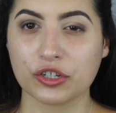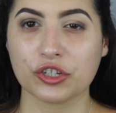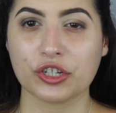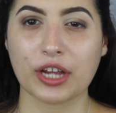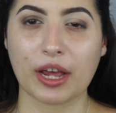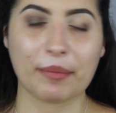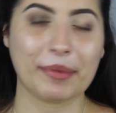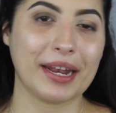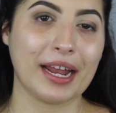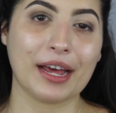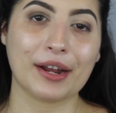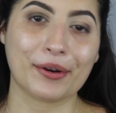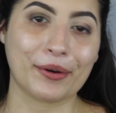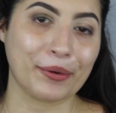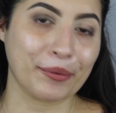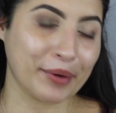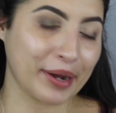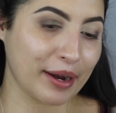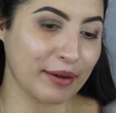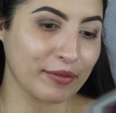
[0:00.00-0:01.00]
shade, I mean, I don't
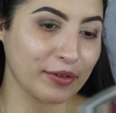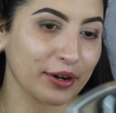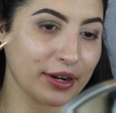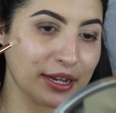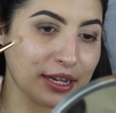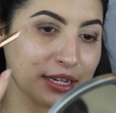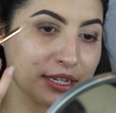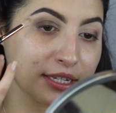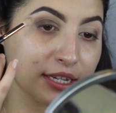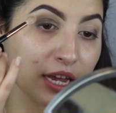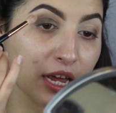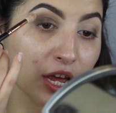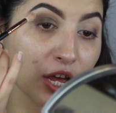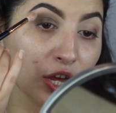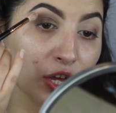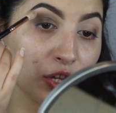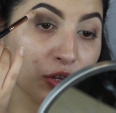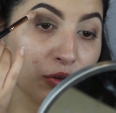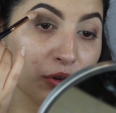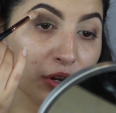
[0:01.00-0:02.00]
know, whatever it is,
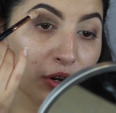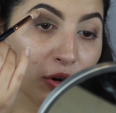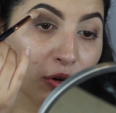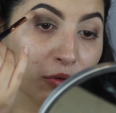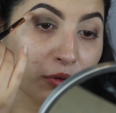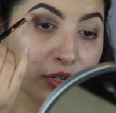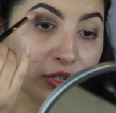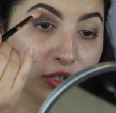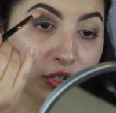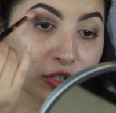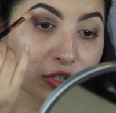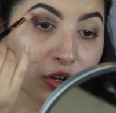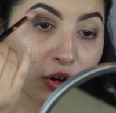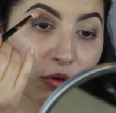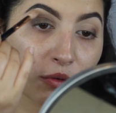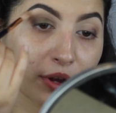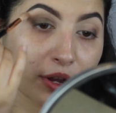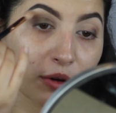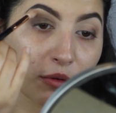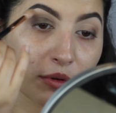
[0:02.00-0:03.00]
you can always just
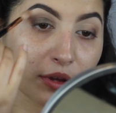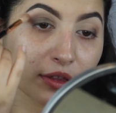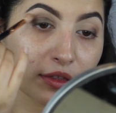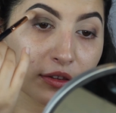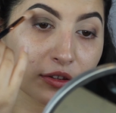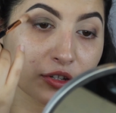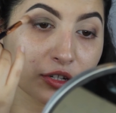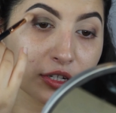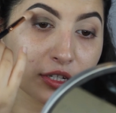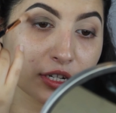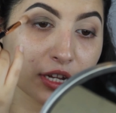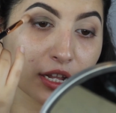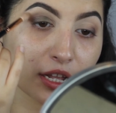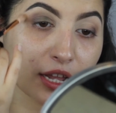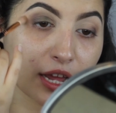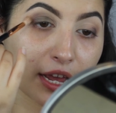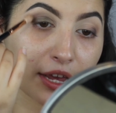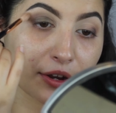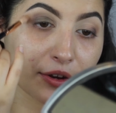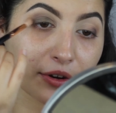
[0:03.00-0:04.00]
go in with just a
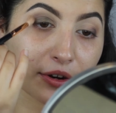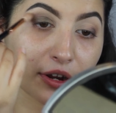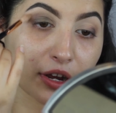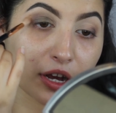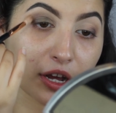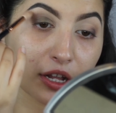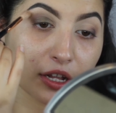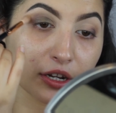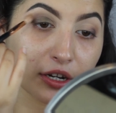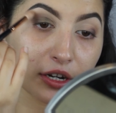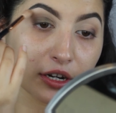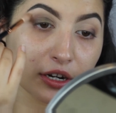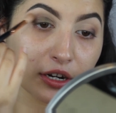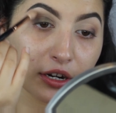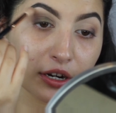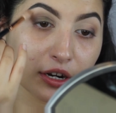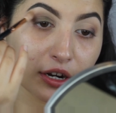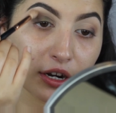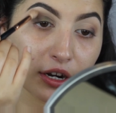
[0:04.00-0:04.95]
lighter color,